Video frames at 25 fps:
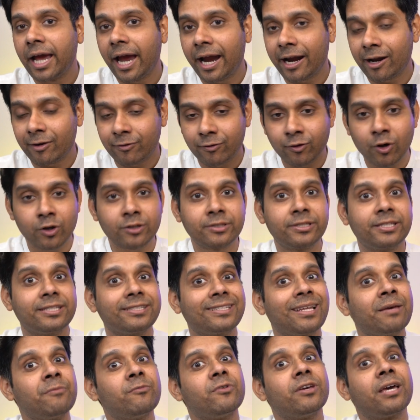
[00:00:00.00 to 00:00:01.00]
And of course,
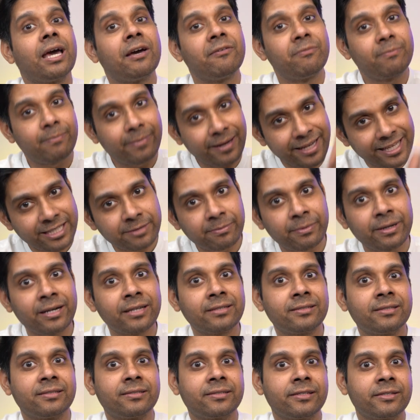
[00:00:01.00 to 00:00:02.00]
this time we have placement
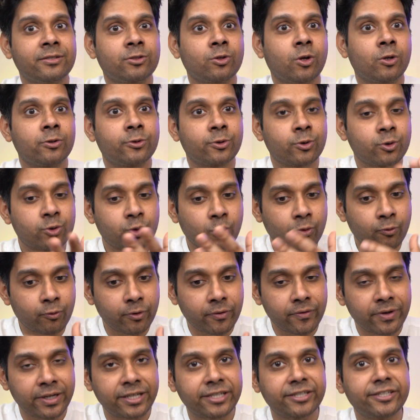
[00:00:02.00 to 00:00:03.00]
assistance also. So
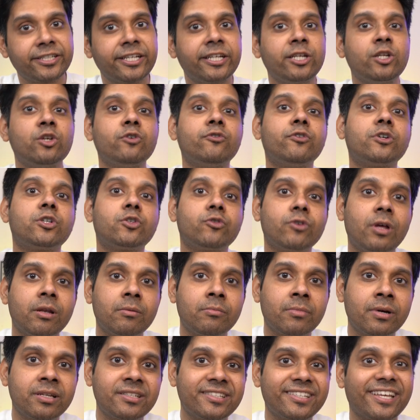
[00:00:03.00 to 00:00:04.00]
we will train you for
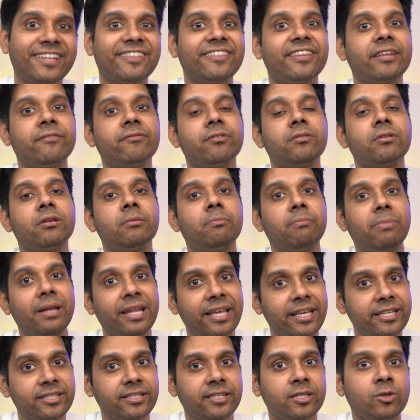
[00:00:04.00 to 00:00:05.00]
twelve months, and then we will
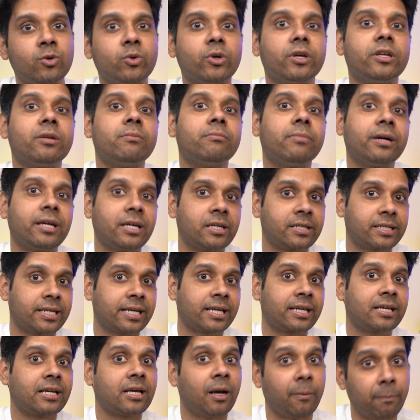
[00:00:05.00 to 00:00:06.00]
place you in
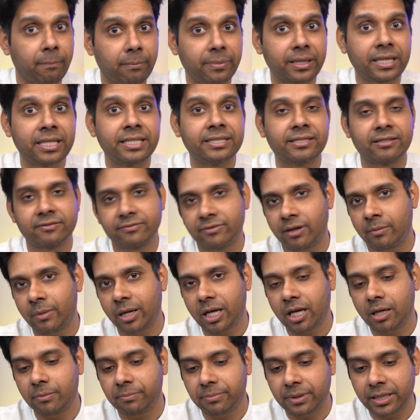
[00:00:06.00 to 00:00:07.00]
biotech companies and
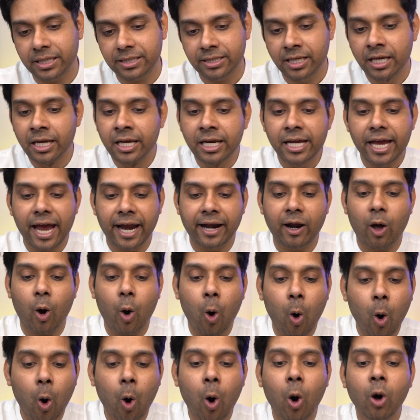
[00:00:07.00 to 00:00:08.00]
pharma companies. And
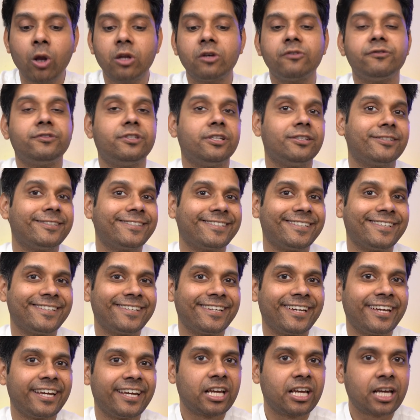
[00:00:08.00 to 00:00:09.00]
all of this
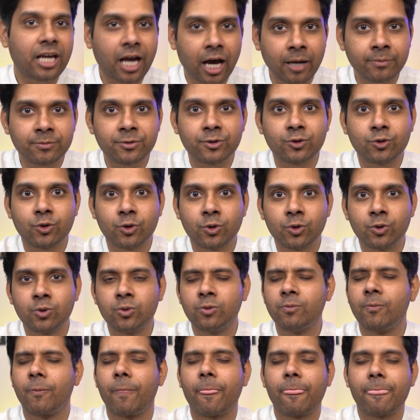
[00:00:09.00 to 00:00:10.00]
comes to
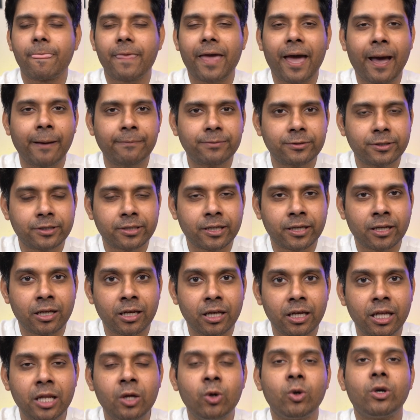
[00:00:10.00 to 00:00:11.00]
you
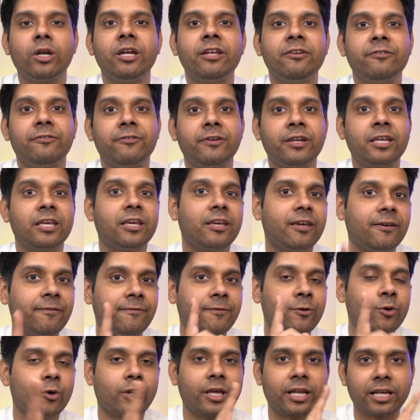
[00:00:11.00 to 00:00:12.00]
absolutely free
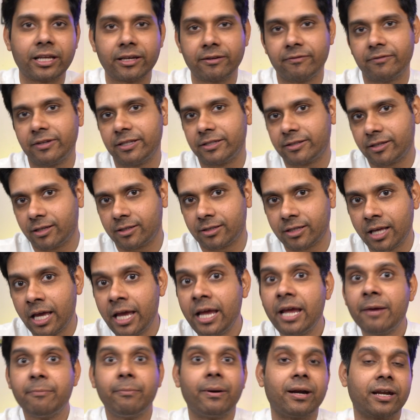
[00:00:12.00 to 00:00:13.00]
if you can convince us.
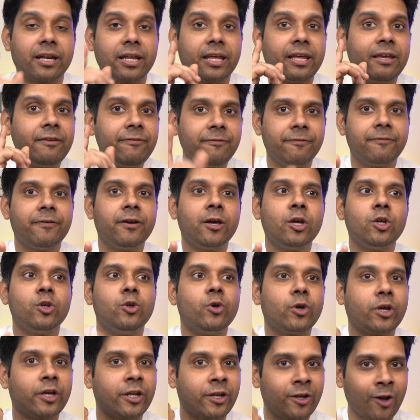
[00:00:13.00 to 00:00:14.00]
But if
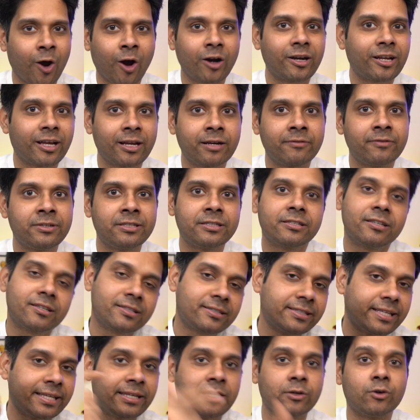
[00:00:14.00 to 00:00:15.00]
you cannot convince
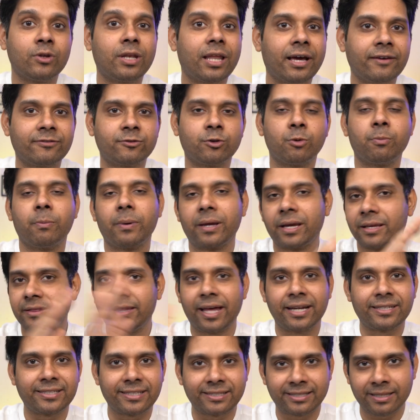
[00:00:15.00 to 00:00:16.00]
us, then you will have to pay.
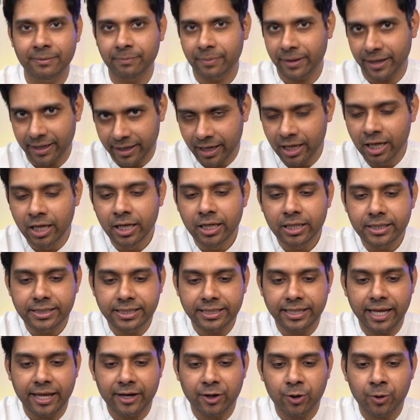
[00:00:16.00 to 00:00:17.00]
That's a separate
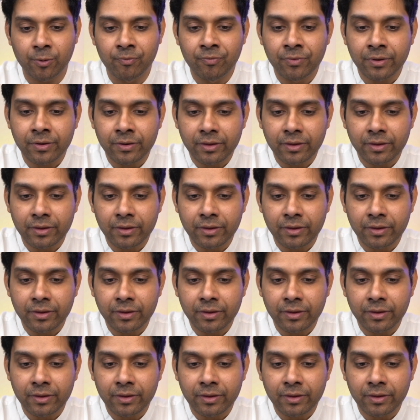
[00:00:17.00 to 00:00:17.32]
scenario.